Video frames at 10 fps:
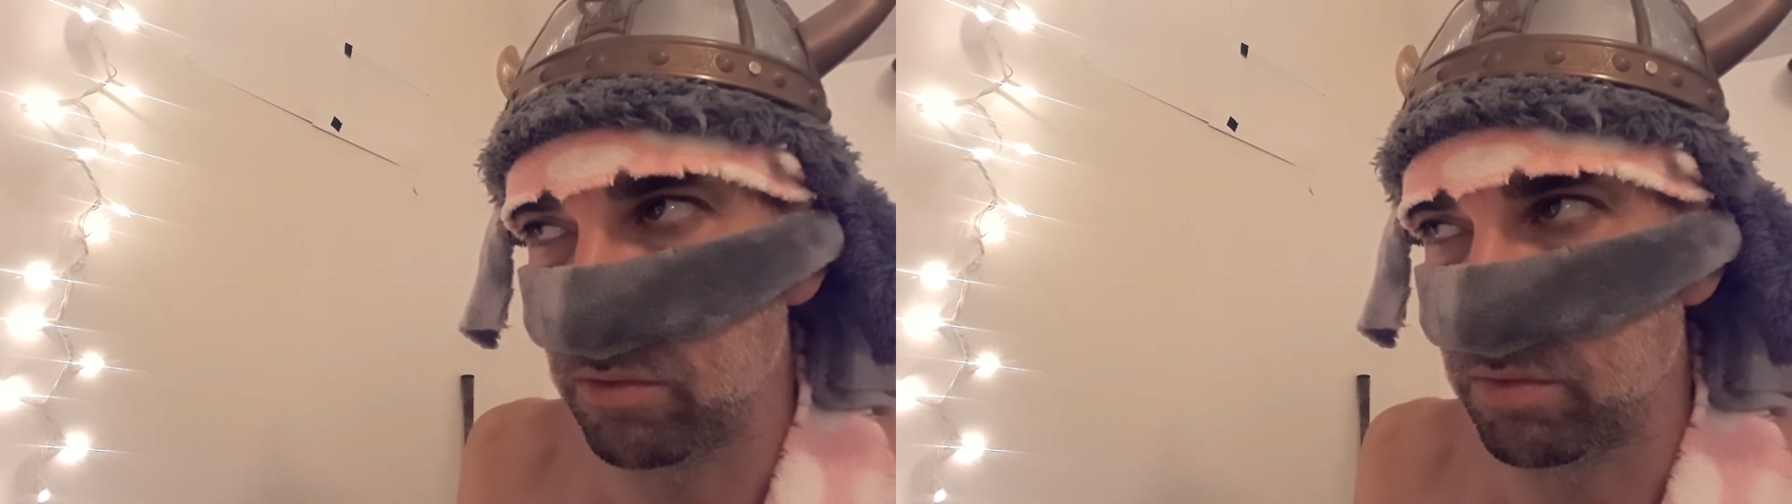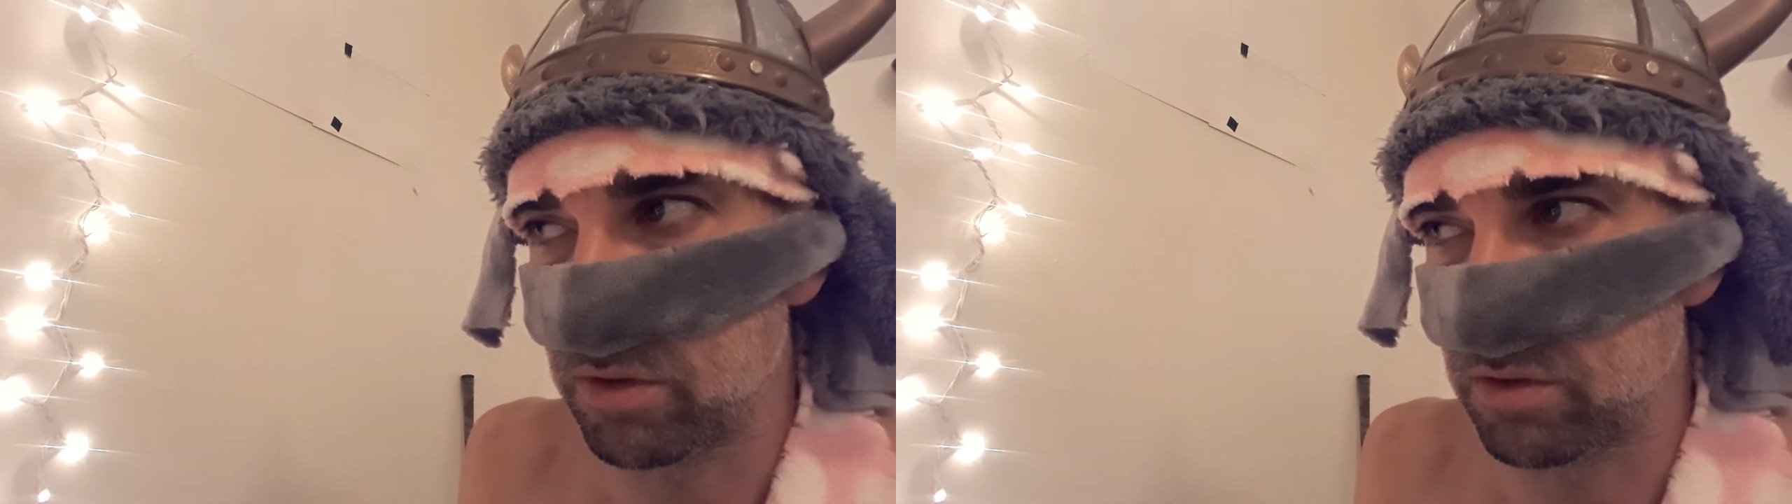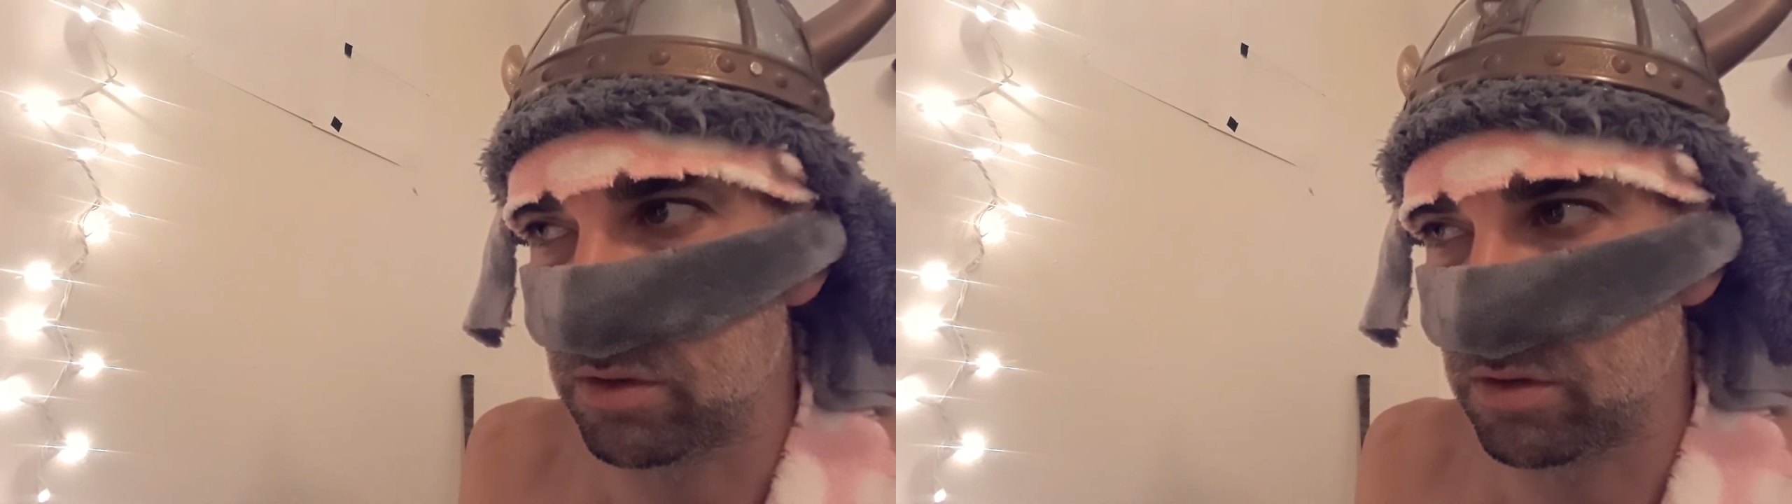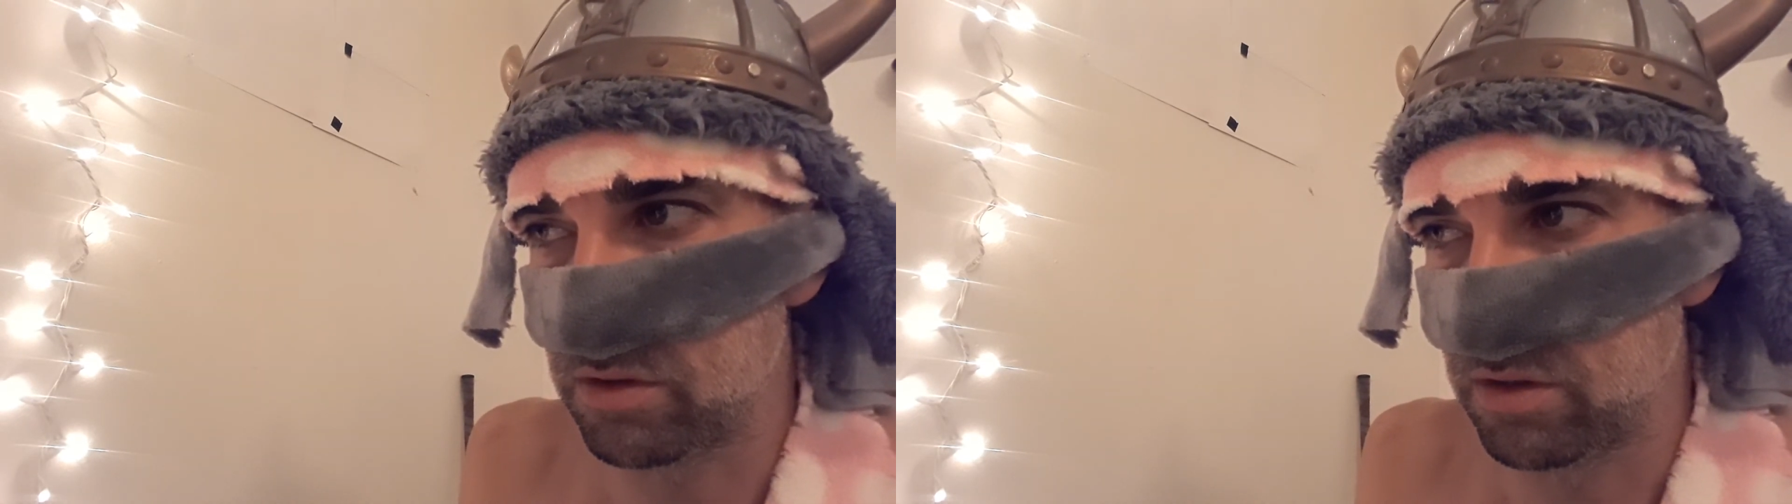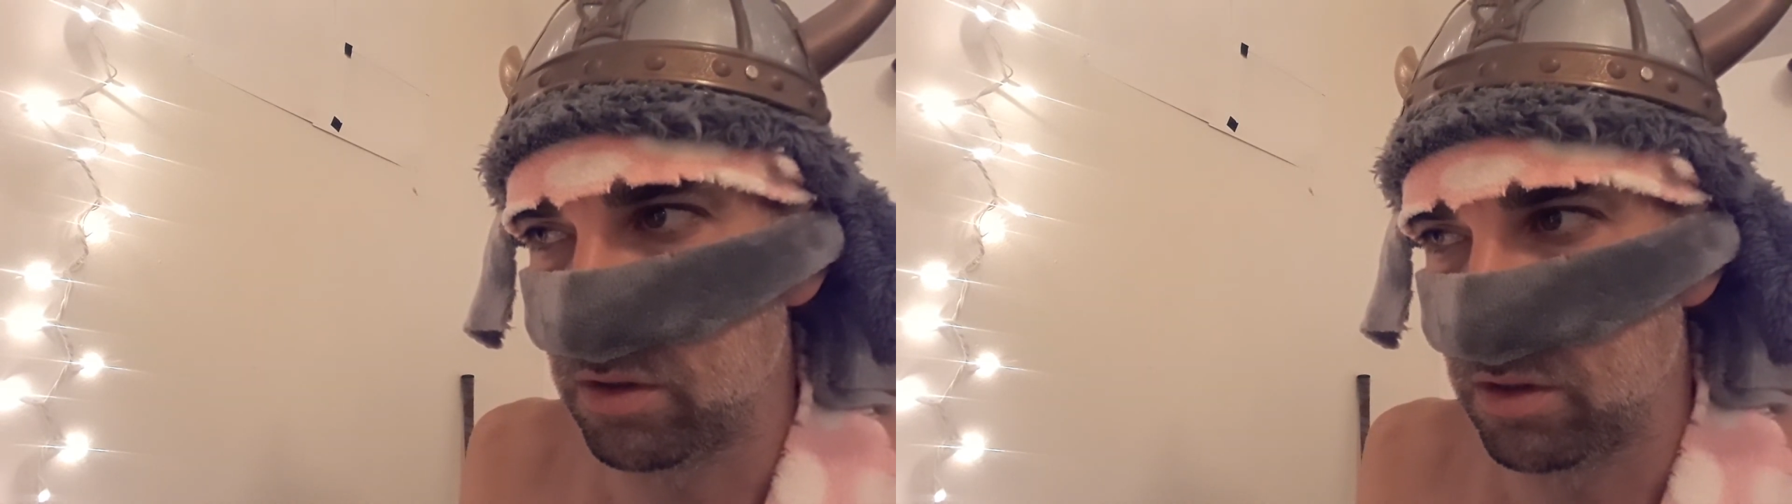because
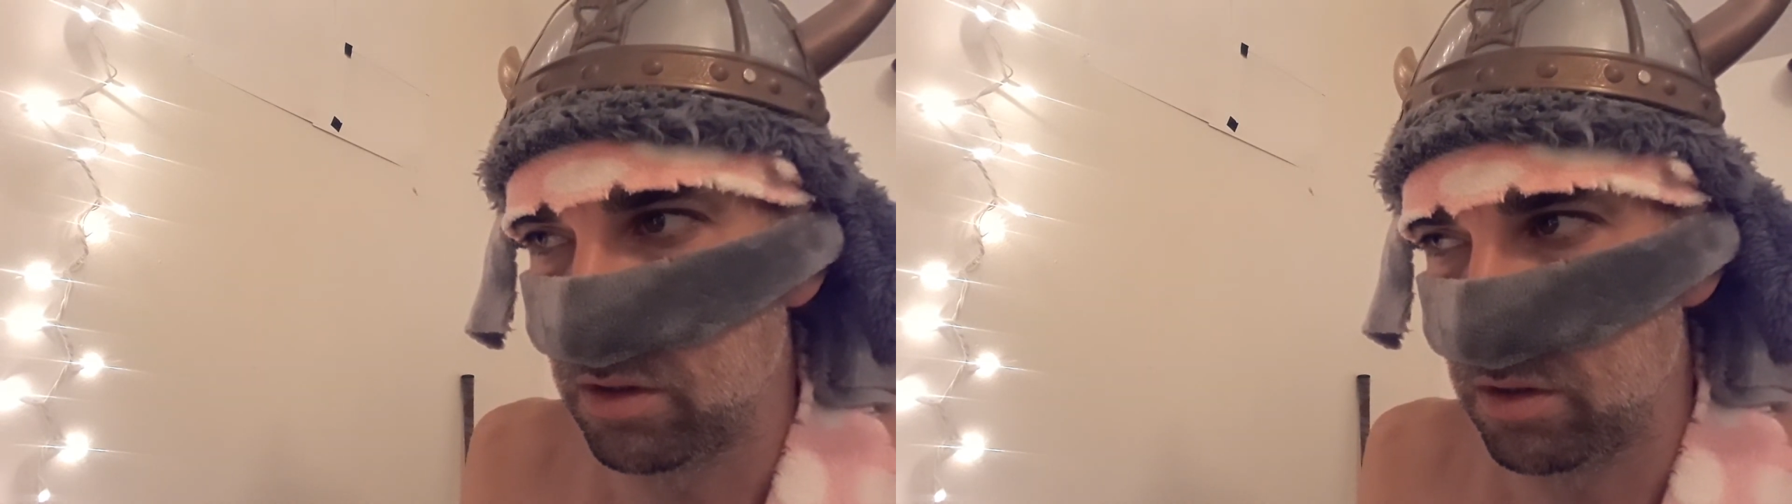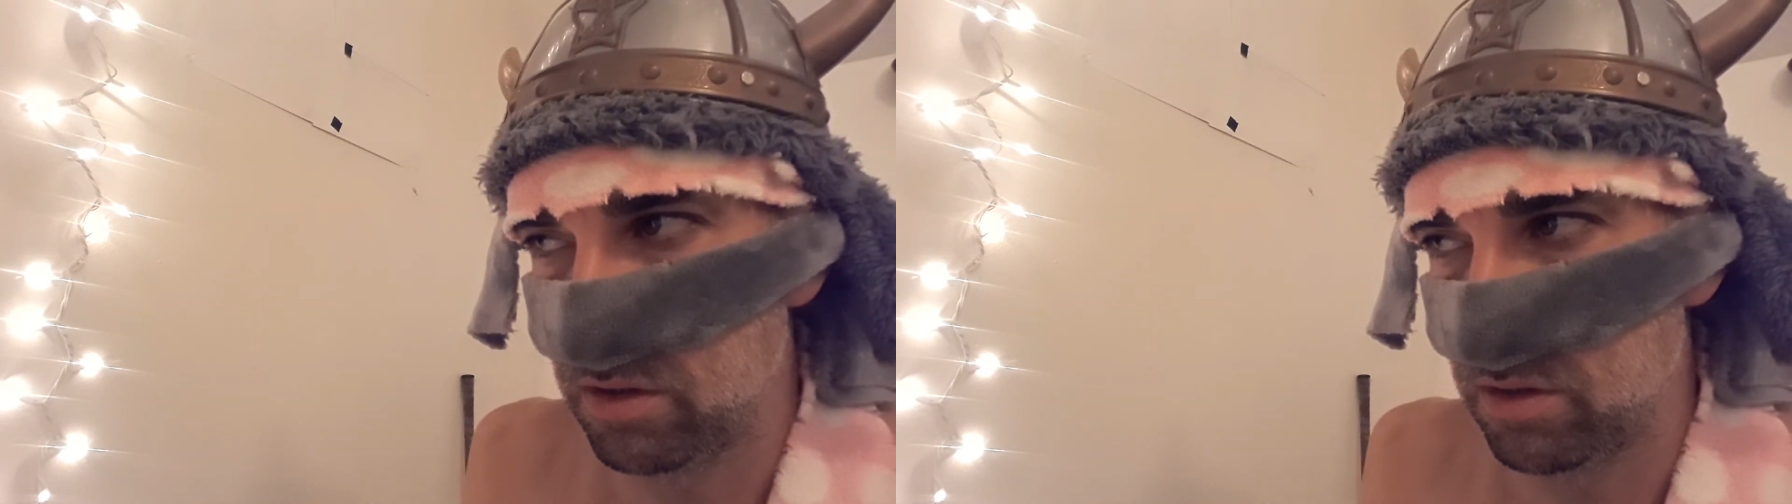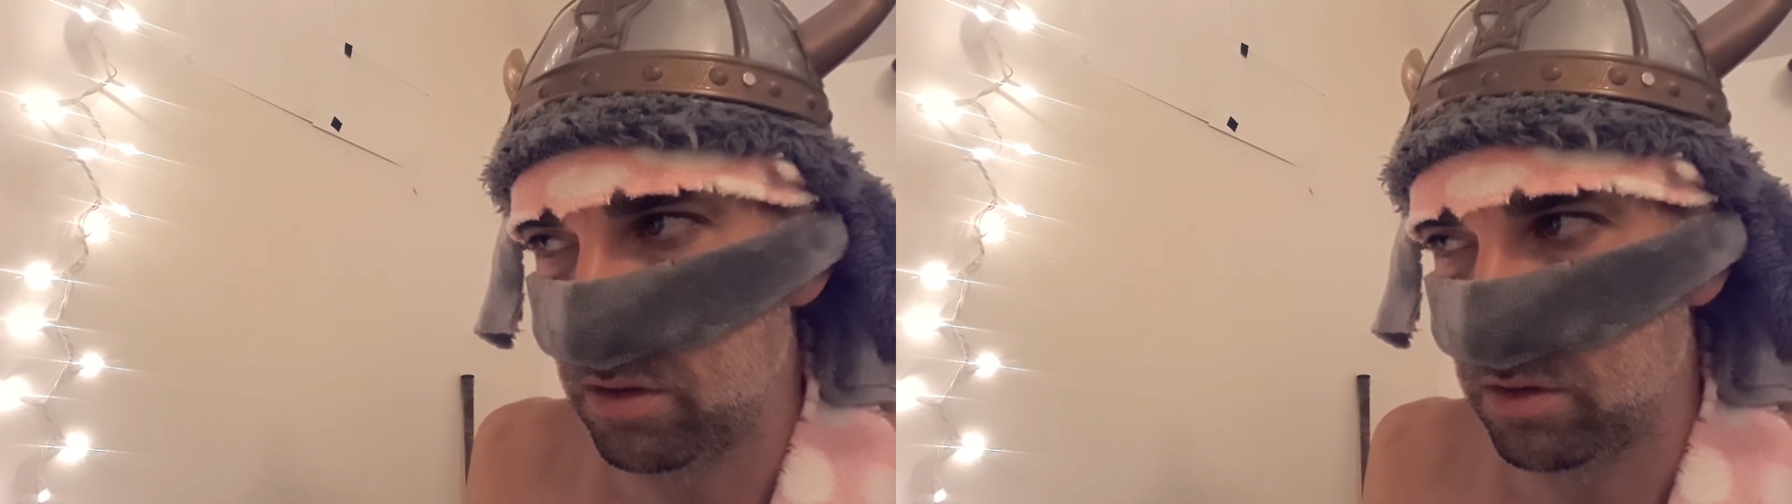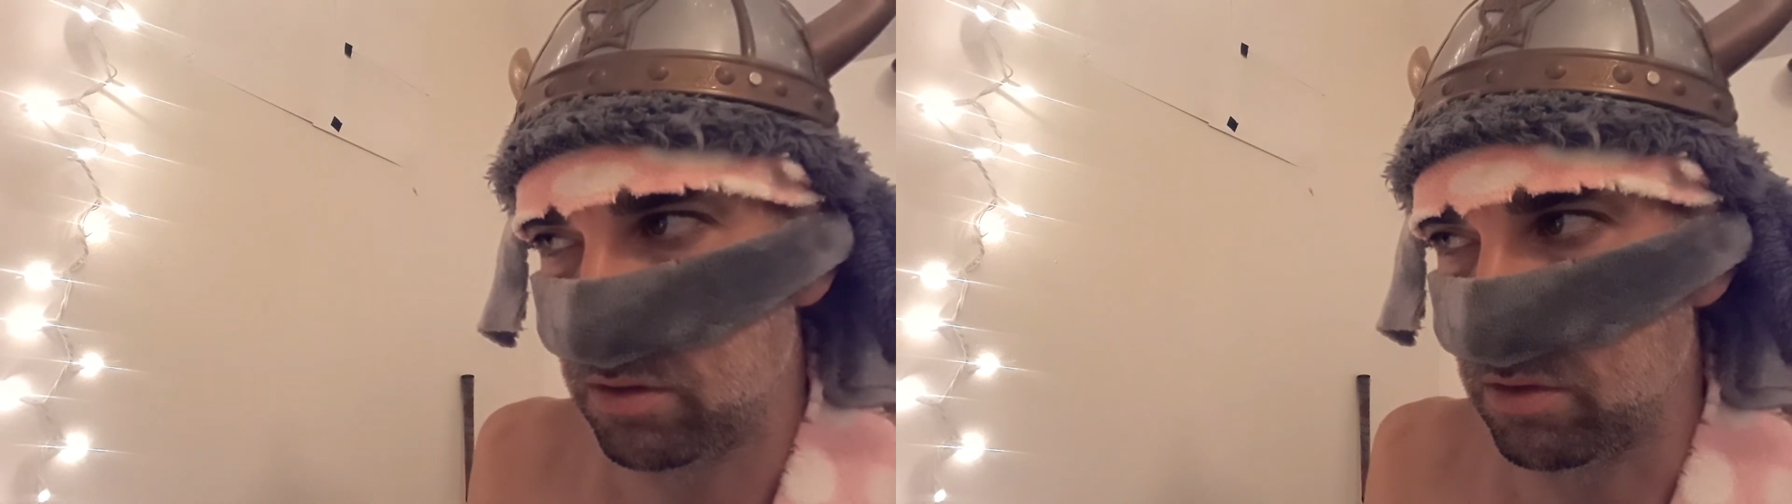you